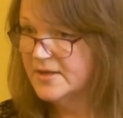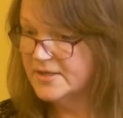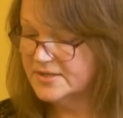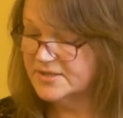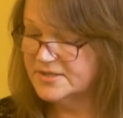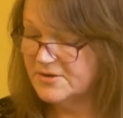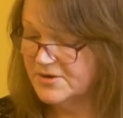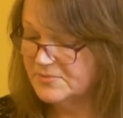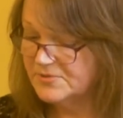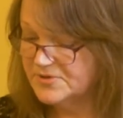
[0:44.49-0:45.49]
his
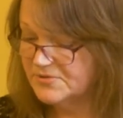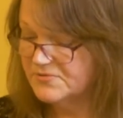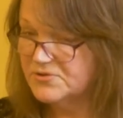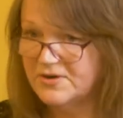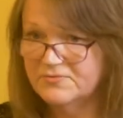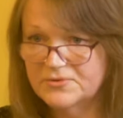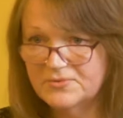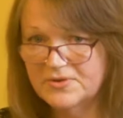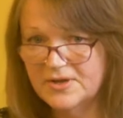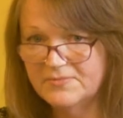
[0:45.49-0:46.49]
disciples who have travelled
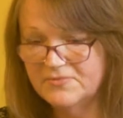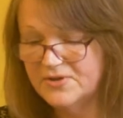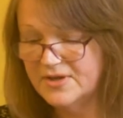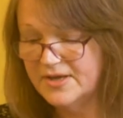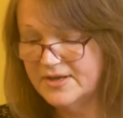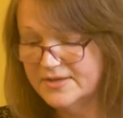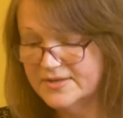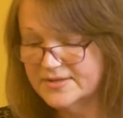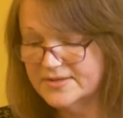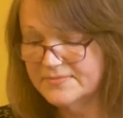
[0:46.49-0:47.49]
with him for
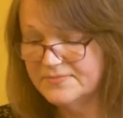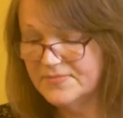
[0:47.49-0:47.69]
years,